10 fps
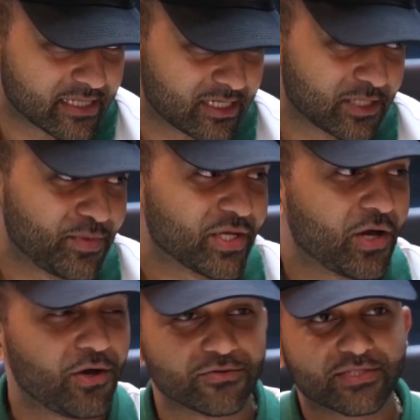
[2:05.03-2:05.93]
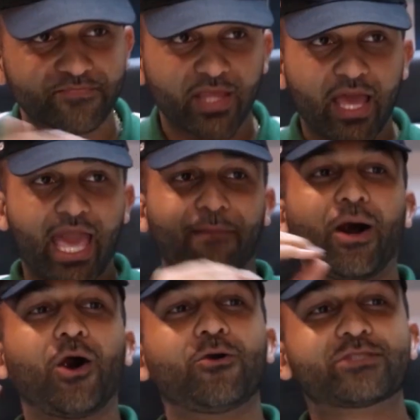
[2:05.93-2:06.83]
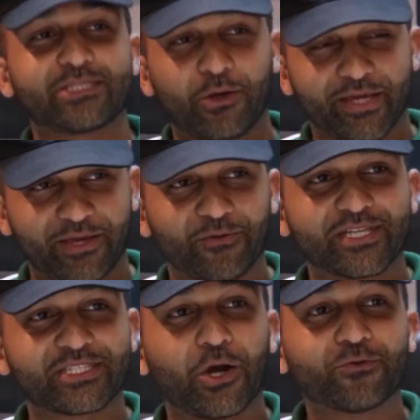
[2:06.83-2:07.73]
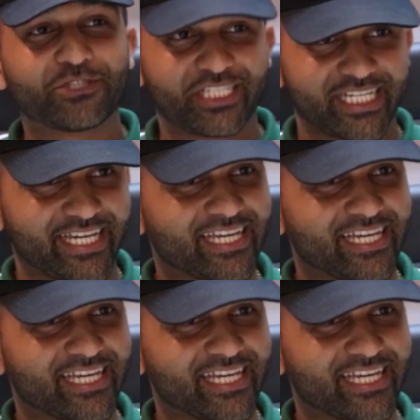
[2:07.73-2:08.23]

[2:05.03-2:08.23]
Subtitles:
I started being a host, and my whole slogan was "Oh shit."